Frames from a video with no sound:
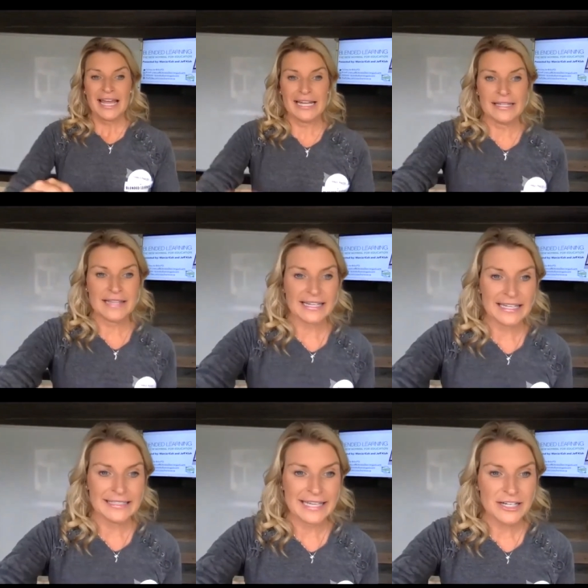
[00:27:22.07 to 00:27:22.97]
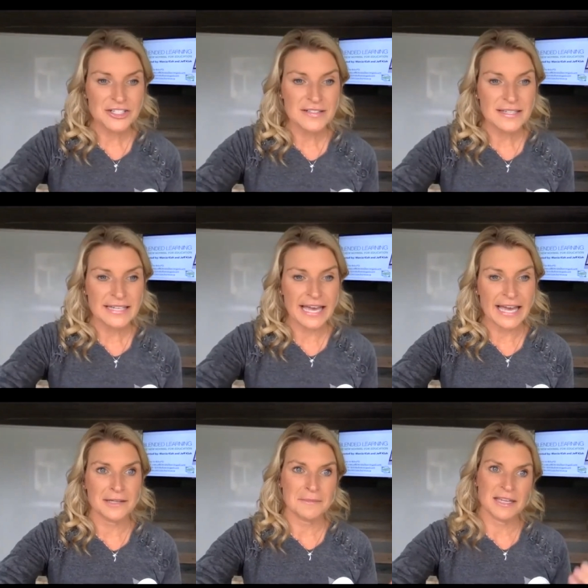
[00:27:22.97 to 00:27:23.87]
And that Connections
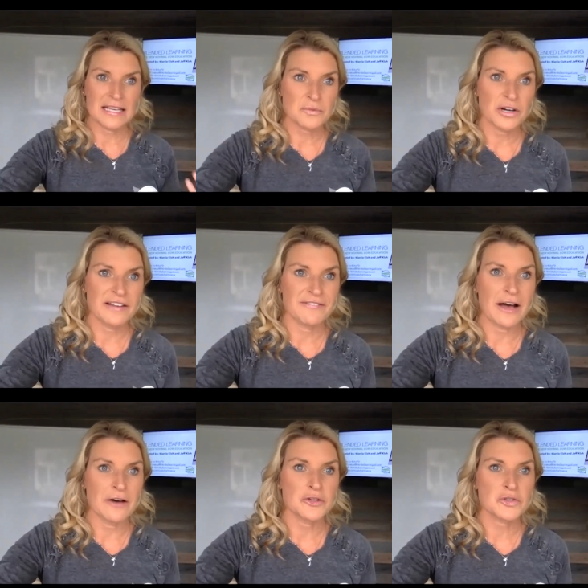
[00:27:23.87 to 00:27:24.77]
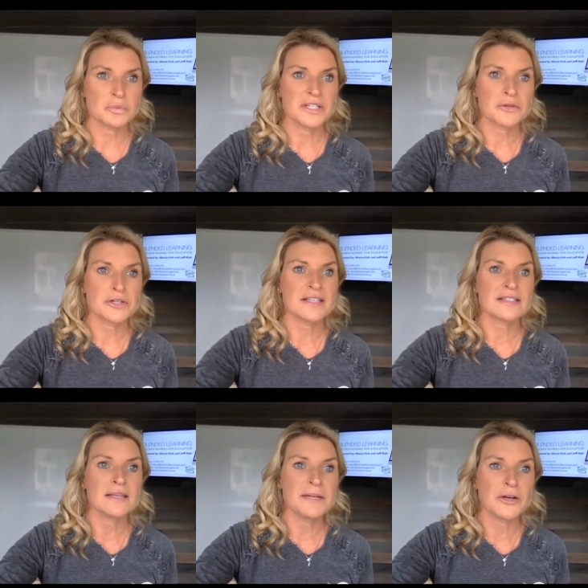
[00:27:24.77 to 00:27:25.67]
Academy is where I found those
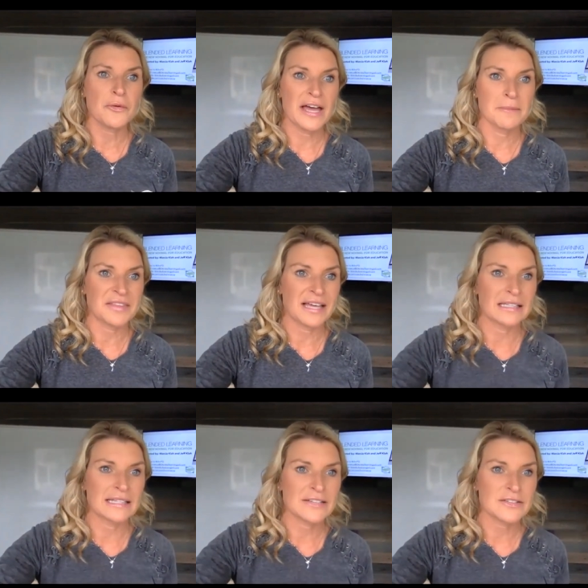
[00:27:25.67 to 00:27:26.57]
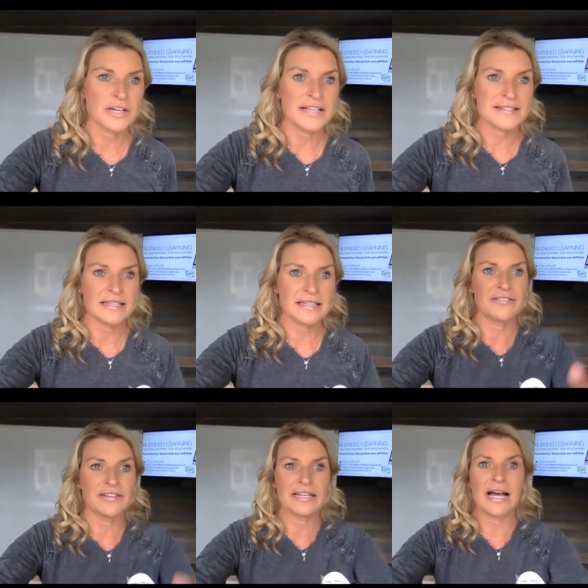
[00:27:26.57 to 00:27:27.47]
resources. Let me go ahead and put that link so you guys can
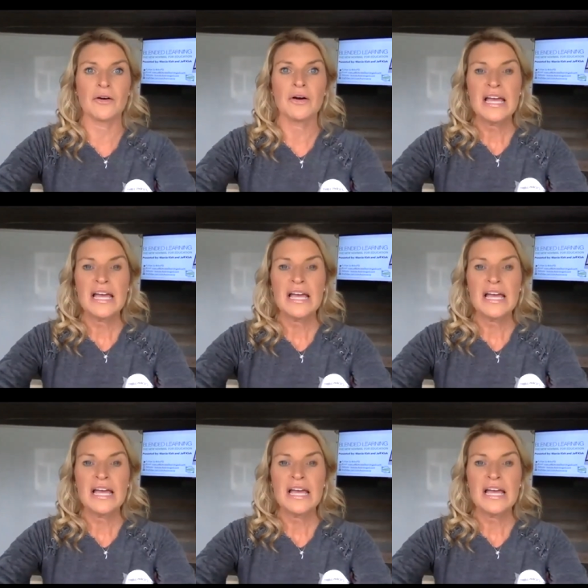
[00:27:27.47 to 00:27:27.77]
have it now.